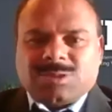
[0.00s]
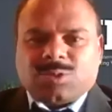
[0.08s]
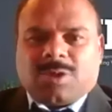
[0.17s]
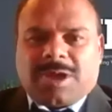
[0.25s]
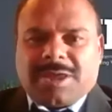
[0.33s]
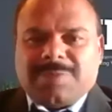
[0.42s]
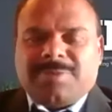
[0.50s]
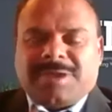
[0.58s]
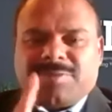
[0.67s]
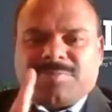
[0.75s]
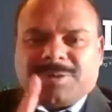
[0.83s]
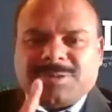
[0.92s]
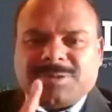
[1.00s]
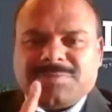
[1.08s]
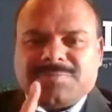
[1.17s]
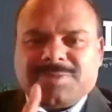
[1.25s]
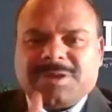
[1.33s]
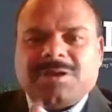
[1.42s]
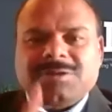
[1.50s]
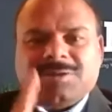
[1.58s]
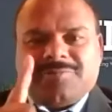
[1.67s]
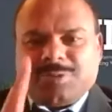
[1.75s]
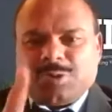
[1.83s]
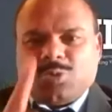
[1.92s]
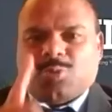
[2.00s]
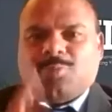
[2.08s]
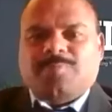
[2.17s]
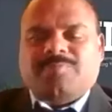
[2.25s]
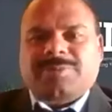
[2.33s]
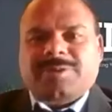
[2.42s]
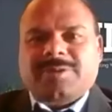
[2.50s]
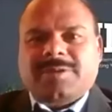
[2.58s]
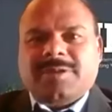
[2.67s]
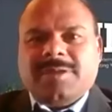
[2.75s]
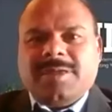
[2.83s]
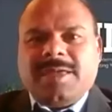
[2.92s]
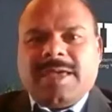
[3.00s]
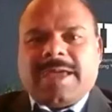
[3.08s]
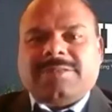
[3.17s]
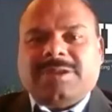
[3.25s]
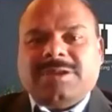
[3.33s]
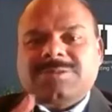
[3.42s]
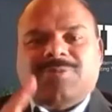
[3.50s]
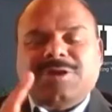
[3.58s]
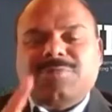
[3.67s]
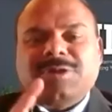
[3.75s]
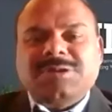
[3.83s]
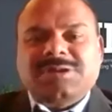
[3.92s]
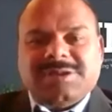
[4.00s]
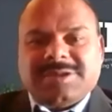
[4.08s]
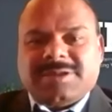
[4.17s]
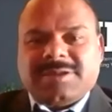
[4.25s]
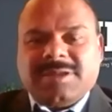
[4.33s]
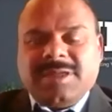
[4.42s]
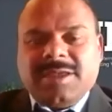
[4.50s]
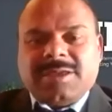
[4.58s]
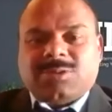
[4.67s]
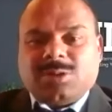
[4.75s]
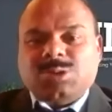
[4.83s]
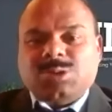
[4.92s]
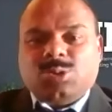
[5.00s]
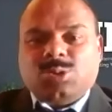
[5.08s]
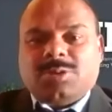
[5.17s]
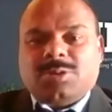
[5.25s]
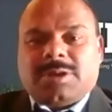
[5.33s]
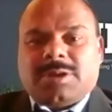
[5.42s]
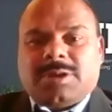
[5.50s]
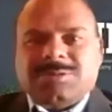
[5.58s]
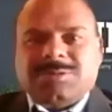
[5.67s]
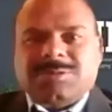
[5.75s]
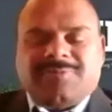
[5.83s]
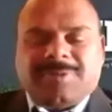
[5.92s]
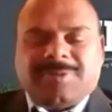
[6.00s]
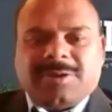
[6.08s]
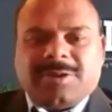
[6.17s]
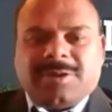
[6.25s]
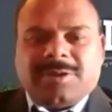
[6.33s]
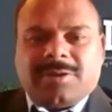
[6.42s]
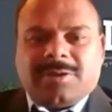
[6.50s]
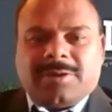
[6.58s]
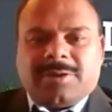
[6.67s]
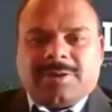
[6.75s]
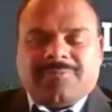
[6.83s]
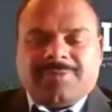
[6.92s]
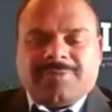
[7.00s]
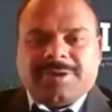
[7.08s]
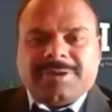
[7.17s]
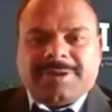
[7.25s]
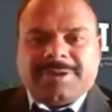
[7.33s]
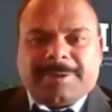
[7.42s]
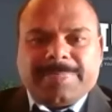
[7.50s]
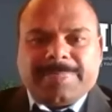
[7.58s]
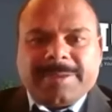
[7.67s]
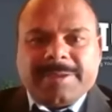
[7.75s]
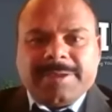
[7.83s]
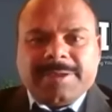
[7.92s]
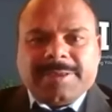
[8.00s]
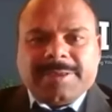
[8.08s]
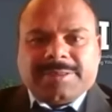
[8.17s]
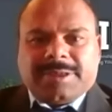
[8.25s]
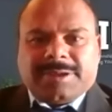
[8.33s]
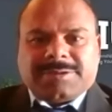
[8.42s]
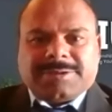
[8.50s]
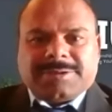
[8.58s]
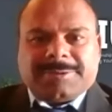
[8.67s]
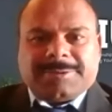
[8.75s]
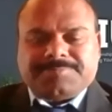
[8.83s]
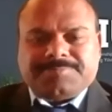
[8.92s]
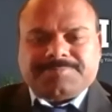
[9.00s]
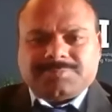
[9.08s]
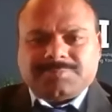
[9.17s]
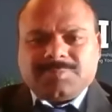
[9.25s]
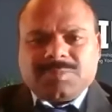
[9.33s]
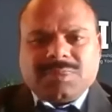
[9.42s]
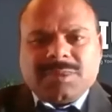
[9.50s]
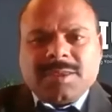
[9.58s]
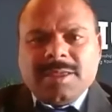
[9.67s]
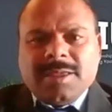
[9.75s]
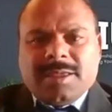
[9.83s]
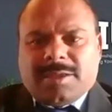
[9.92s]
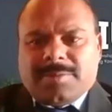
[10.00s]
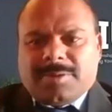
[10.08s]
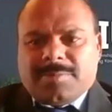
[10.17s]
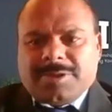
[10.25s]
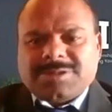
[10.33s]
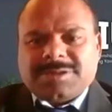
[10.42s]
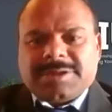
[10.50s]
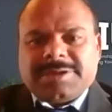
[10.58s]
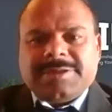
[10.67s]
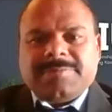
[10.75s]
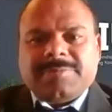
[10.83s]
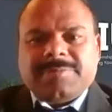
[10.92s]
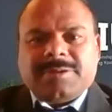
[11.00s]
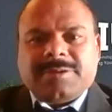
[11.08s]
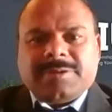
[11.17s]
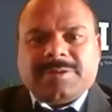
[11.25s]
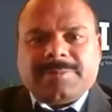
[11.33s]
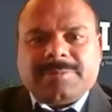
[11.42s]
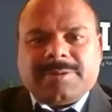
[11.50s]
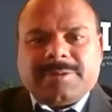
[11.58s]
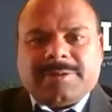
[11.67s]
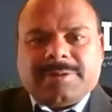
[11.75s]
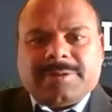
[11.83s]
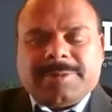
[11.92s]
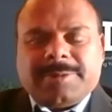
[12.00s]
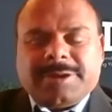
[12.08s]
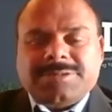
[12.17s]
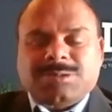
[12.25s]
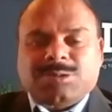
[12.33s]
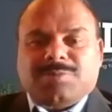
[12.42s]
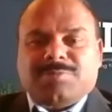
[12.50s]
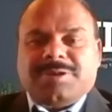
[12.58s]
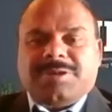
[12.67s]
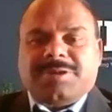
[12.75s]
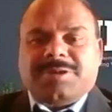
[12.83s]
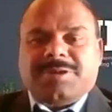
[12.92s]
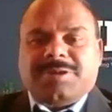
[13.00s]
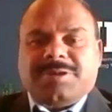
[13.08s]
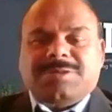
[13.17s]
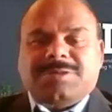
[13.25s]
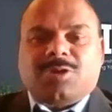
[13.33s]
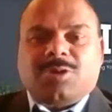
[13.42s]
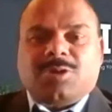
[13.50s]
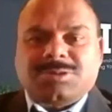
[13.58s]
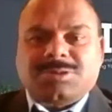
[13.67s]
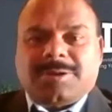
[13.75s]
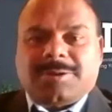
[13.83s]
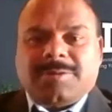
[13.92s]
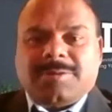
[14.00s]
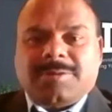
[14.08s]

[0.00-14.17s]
So I became a person because of you. And that is fundamentally, it's also uh, connected with the Indian philosophy uh, of India that uh, basically, ladies and gentlemen, it says about the